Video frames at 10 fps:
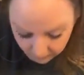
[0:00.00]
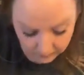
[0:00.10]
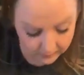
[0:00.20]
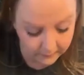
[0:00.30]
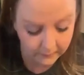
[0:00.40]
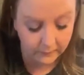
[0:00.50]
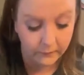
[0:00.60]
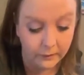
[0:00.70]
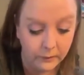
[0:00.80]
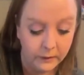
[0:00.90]
Cute. And then
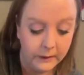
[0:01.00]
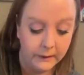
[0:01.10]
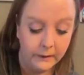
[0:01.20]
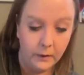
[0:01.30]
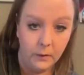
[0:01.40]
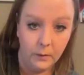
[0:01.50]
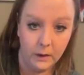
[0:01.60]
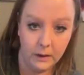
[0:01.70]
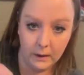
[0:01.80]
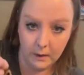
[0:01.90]
the little
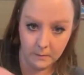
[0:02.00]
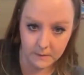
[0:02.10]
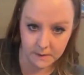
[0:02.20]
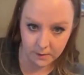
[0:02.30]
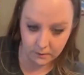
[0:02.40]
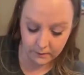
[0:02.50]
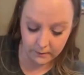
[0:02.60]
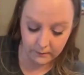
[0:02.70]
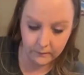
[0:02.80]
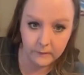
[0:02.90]
yellow
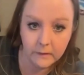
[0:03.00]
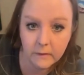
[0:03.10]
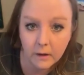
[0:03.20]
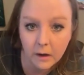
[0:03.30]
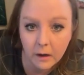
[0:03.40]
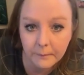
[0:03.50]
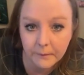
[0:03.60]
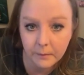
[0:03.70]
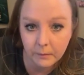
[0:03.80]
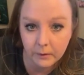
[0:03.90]
circle that goes at the
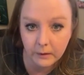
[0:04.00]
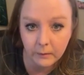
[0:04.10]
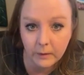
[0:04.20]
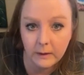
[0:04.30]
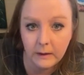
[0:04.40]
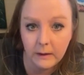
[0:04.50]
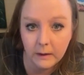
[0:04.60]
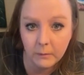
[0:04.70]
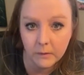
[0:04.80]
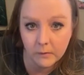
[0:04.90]
top. Good morning,
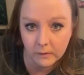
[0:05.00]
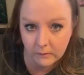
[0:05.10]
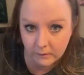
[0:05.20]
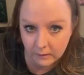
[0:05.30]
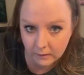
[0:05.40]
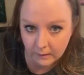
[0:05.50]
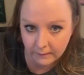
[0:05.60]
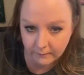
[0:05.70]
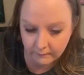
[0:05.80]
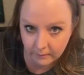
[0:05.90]
Wendy and Patricia.
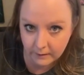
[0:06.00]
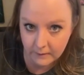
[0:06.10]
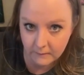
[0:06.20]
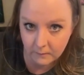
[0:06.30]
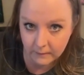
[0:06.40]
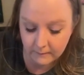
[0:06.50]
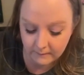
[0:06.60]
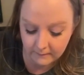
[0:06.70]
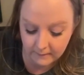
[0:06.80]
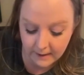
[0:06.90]
How's everybody
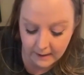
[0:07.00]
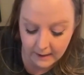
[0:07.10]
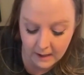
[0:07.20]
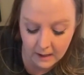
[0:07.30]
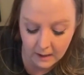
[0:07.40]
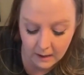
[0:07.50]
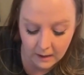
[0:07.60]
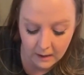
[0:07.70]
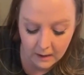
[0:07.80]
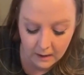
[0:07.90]
doing today?
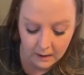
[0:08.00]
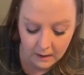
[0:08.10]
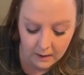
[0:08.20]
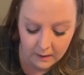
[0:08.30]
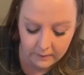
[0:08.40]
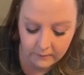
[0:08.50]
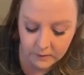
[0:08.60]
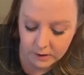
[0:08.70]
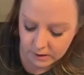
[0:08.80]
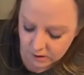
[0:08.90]

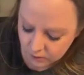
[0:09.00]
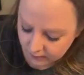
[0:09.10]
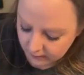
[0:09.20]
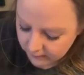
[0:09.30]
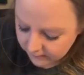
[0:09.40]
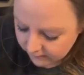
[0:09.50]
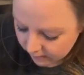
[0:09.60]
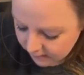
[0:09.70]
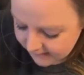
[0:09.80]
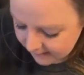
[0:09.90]
So if you're just joining,
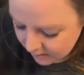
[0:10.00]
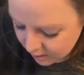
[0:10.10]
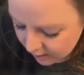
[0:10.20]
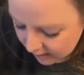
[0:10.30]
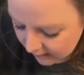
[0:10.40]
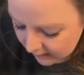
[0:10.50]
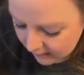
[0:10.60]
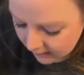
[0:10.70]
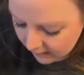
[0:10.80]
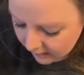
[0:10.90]
these are our tiered
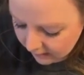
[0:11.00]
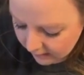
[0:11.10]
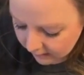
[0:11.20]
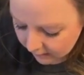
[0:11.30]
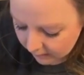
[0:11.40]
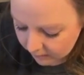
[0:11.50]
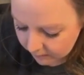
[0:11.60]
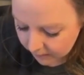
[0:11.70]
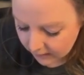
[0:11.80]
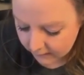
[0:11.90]
tray
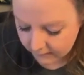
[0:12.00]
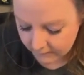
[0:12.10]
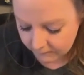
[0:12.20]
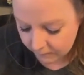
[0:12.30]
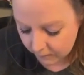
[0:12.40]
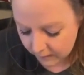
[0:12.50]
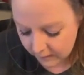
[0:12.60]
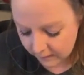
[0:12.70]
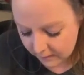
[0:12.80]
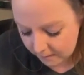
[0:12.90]
club box
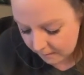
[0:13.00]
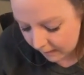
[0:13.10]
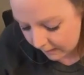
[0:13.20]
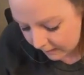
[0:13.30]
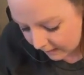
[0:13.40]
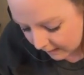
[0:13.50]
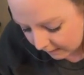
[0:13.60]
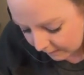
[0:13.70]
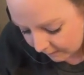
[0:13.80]
for the month